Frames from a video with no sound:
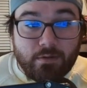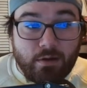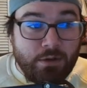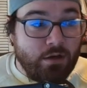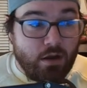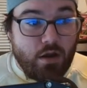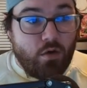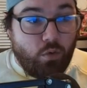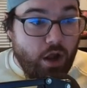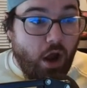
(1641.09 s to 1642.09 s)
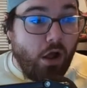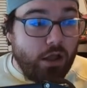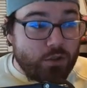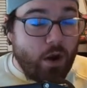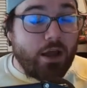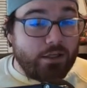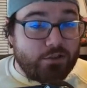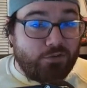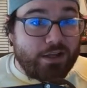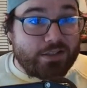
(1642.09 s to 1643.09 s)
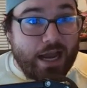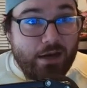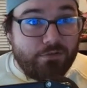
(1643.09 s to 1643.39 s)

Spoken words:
I mean, we all as Rockies fans kind